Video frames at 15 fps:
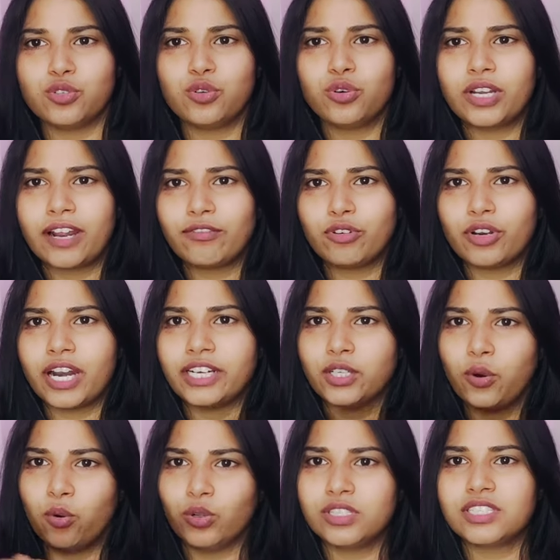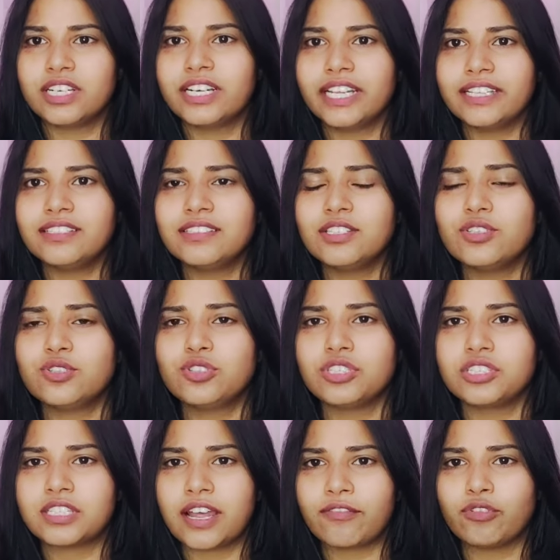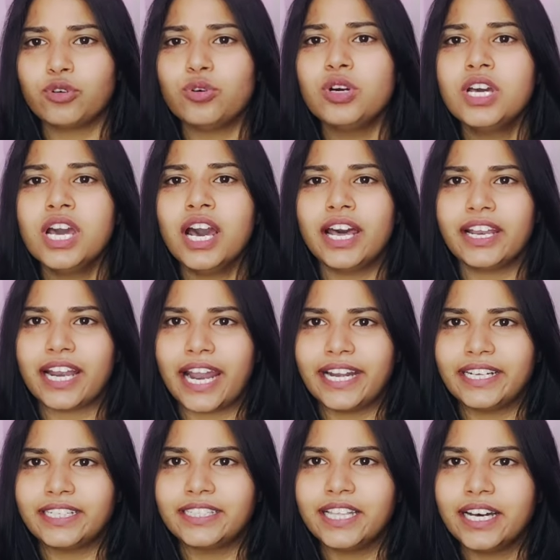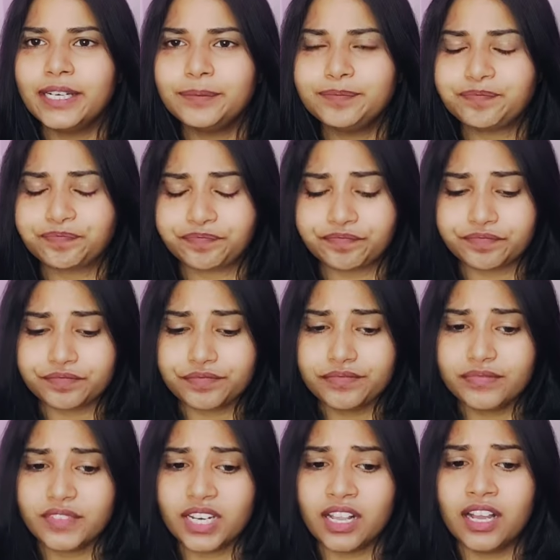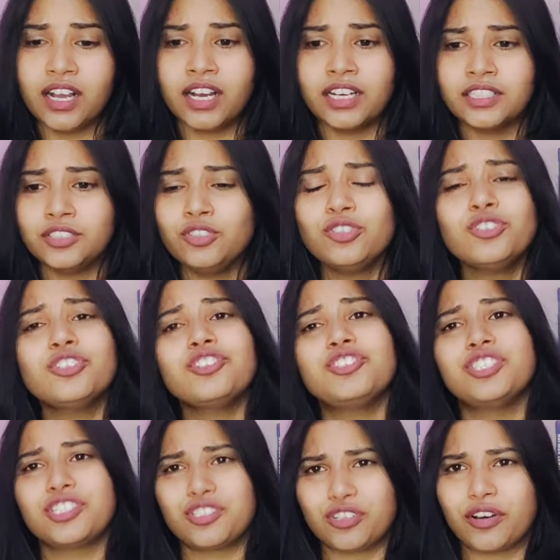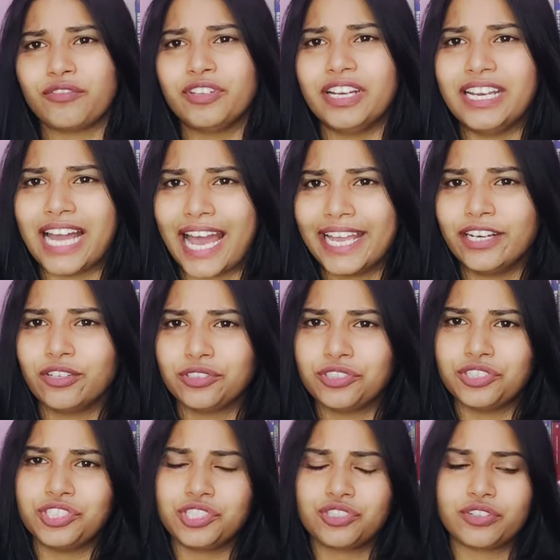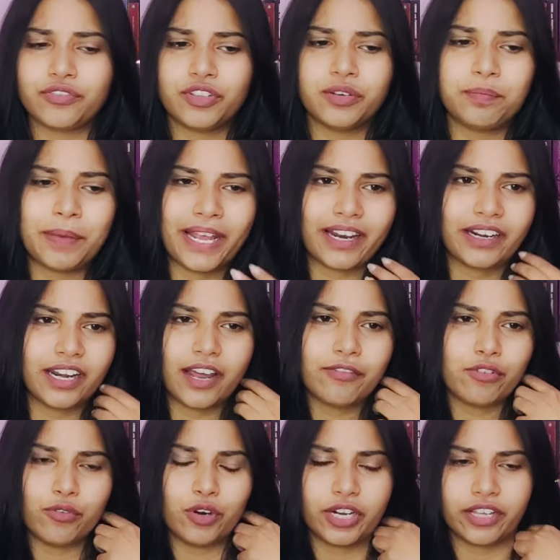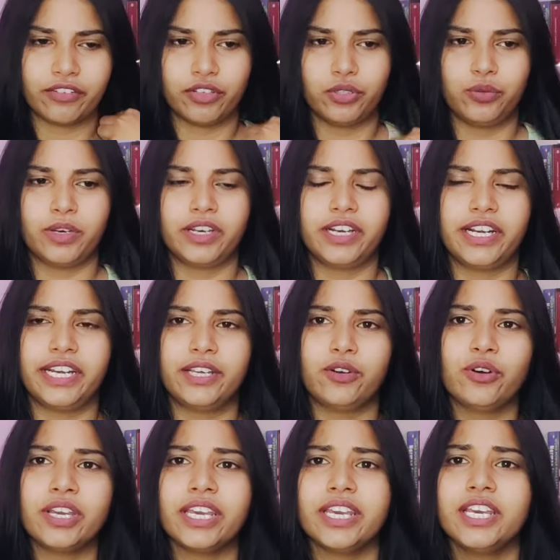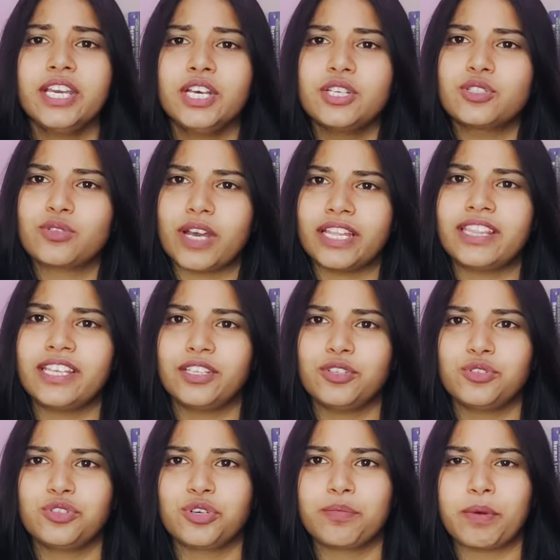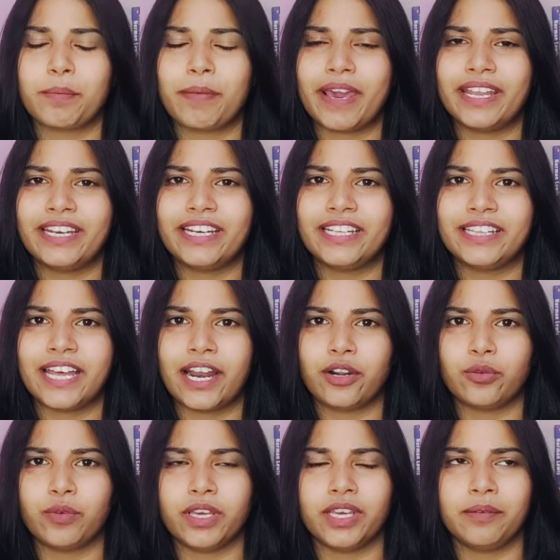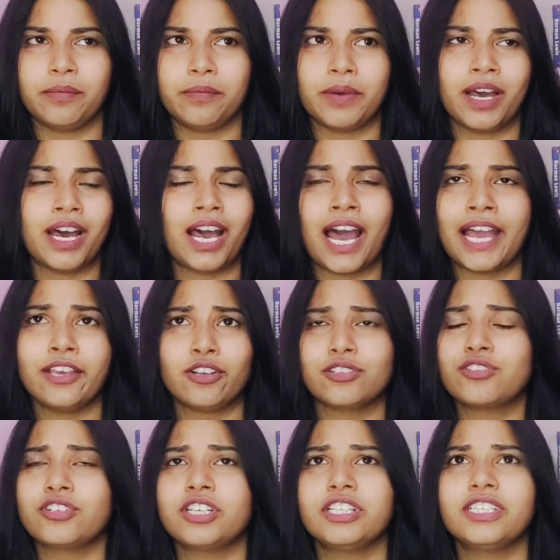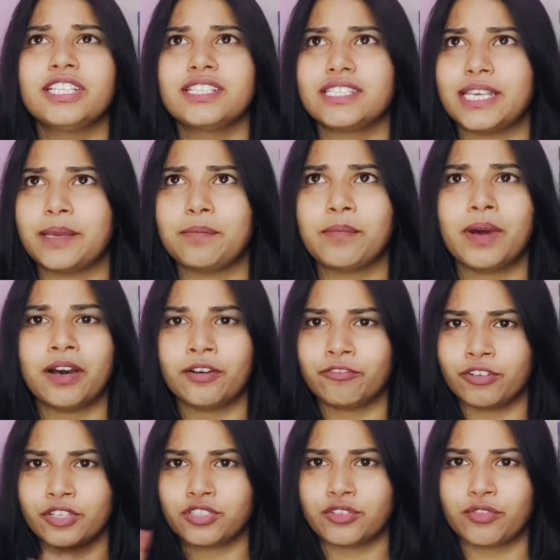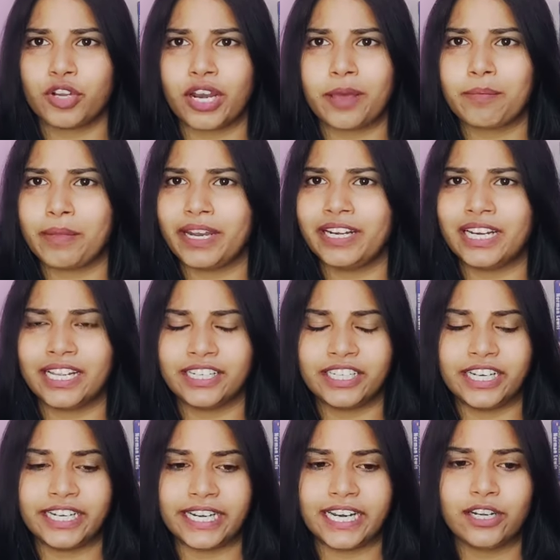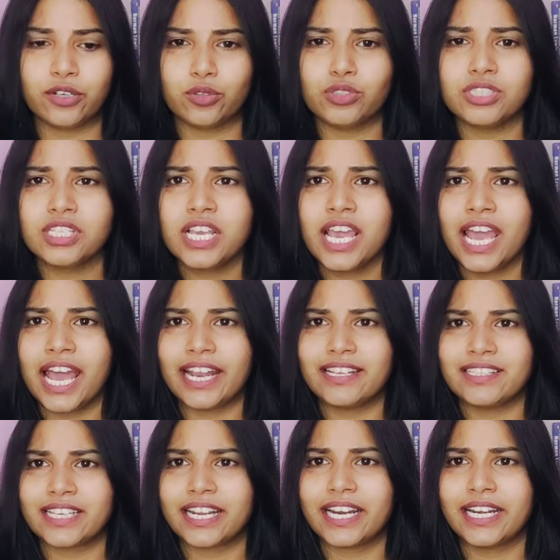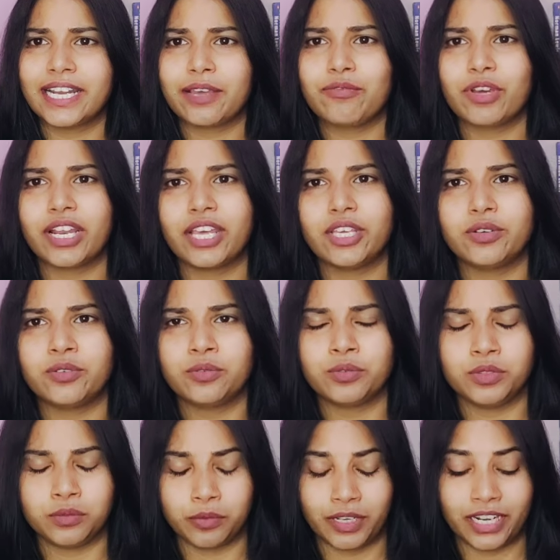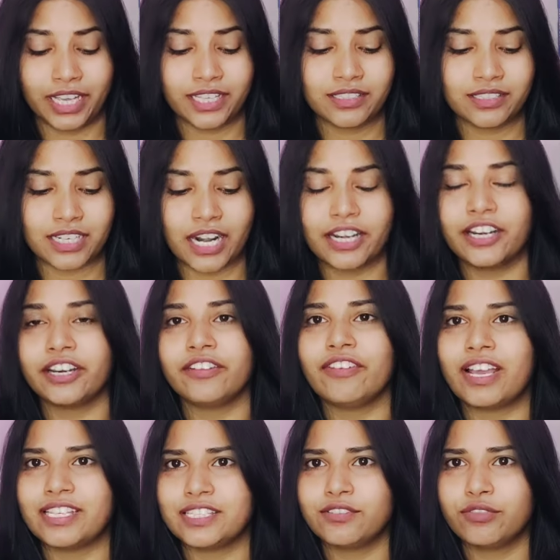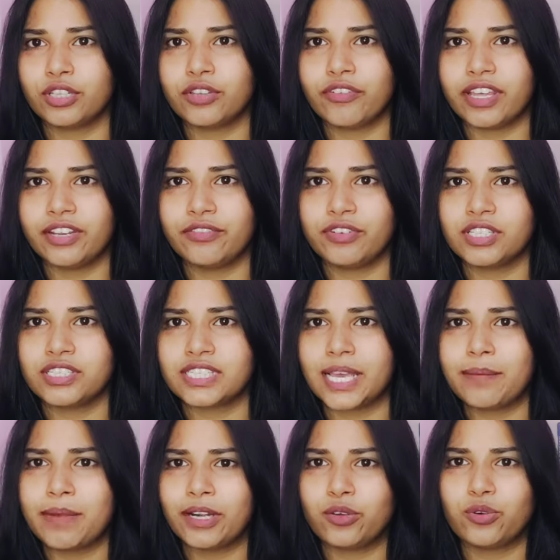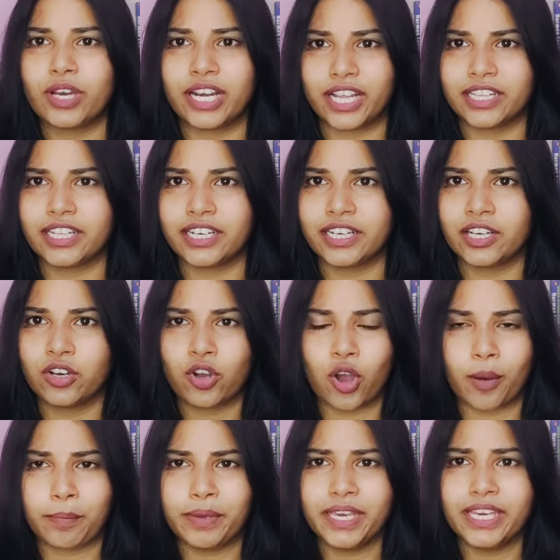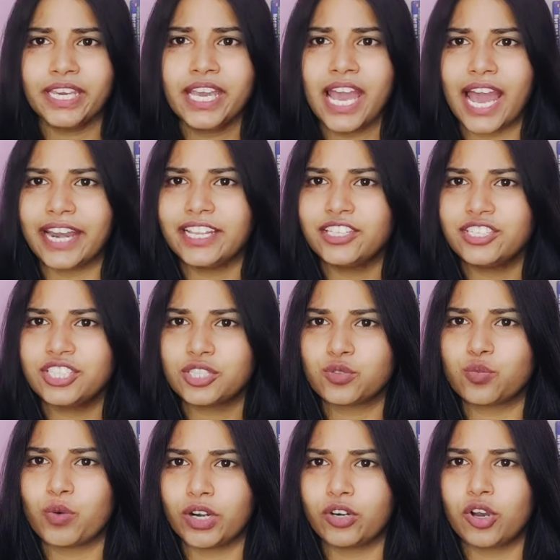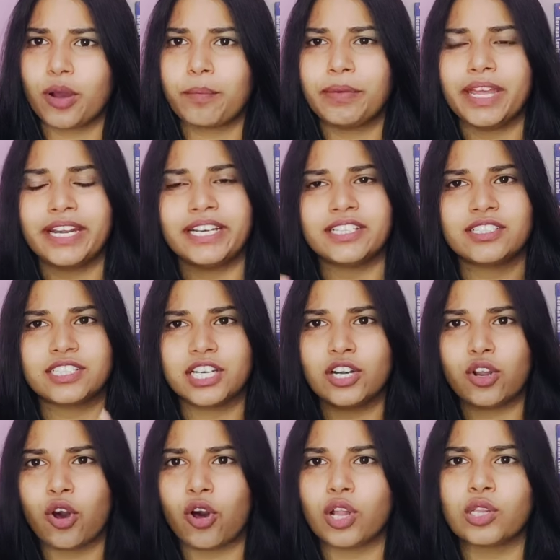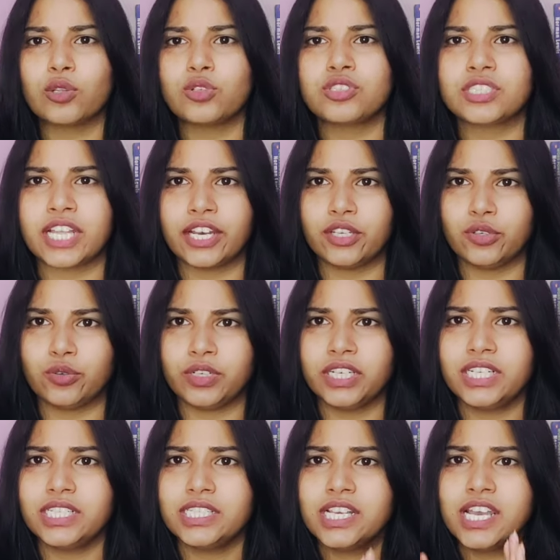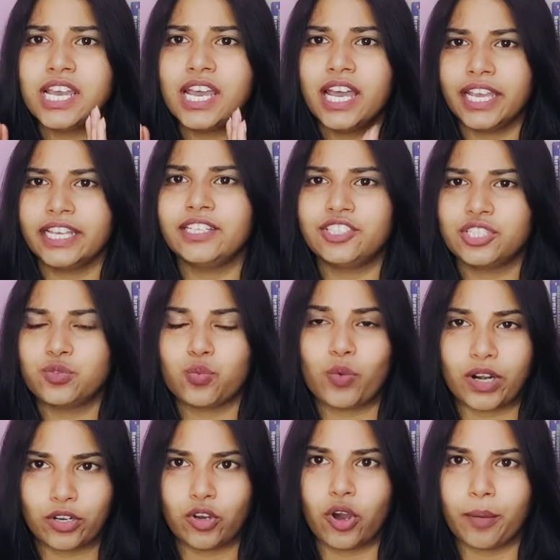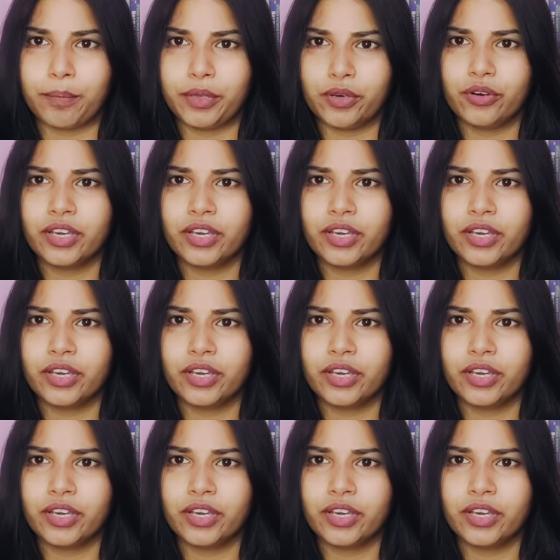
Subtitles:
You don't have to write the whole sentences, you just have to write the the gist of the line or the gist of the paragraph or whatever you are reading. Okay, so I think you should prepare it in that way. I also did the same. First of all, I made like detailed notes, and second time when I started revising for the very first time, I took another copy, and in just one copy I distilled all those 10 units in just one copy.